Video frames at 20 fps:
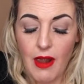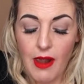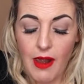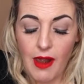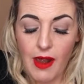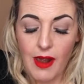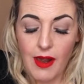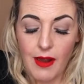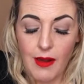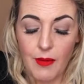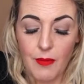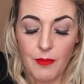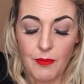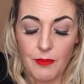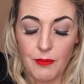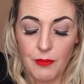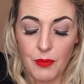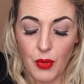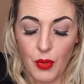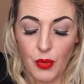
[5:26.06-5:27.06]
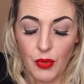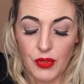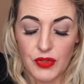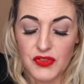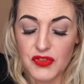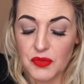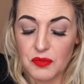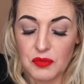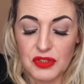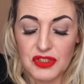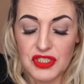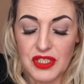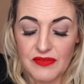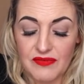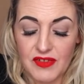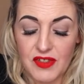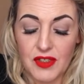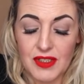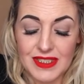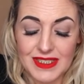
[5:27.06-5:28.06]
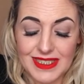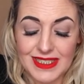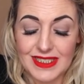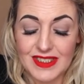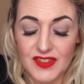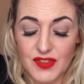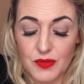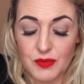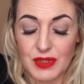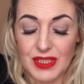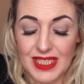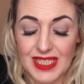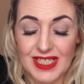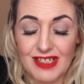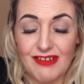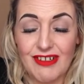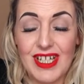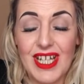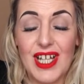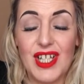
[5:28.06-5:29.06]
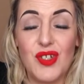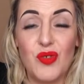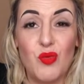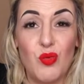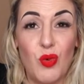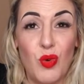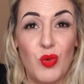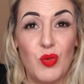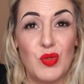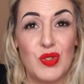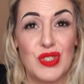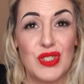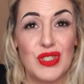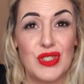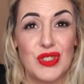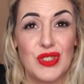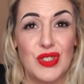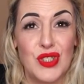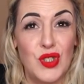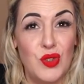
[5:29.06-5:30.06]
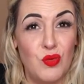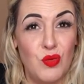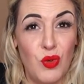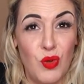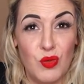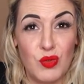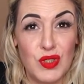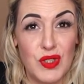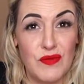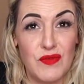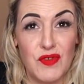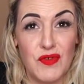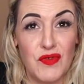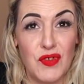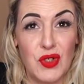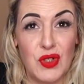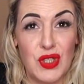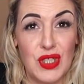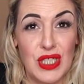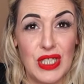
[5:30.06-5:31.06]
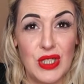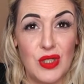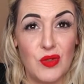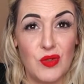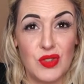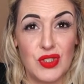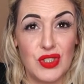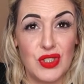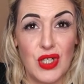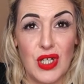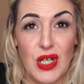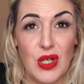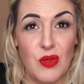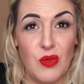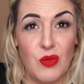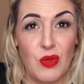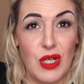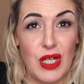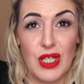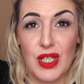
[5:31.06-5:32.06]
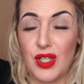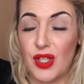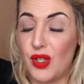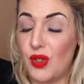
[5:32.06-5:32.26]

But someone's definitely not seeing something clearly, and you won't if your fucking ego is out of whack.